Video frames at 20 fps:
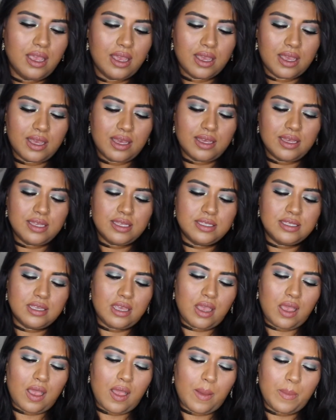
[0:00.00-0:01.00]
Because
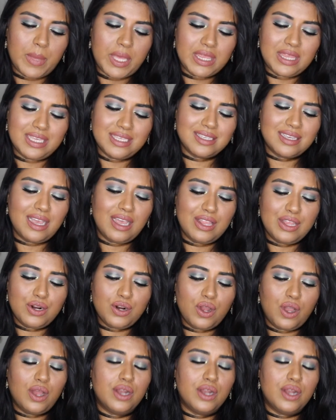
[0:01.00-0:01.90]
this color